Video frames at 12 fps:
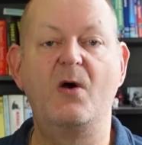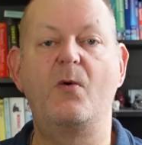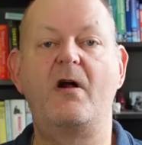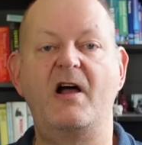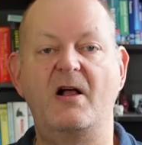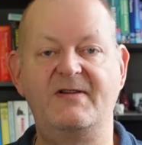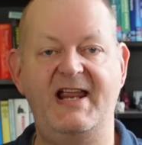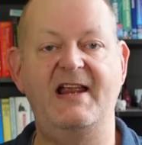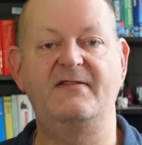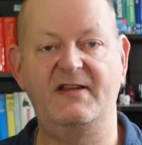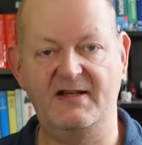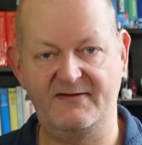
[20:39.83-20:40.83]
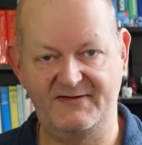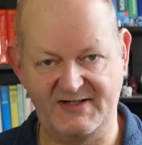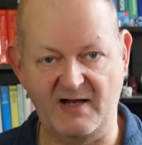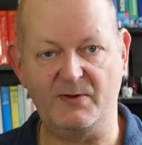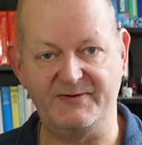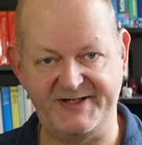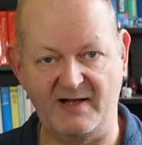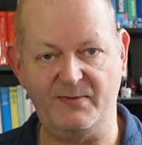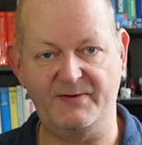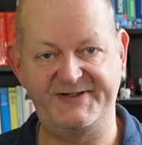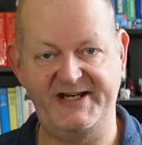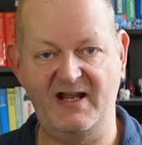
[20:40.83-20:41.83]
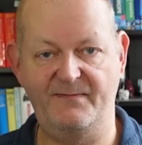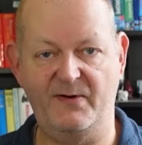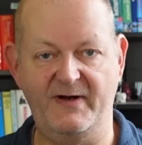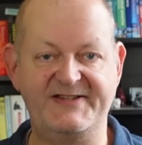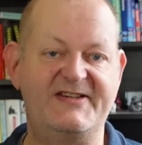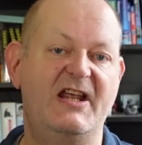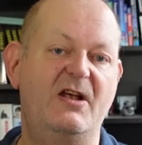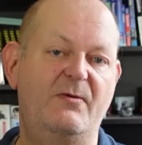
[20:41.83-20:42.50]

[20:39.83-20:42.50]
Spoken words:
where I'll get the double tier points,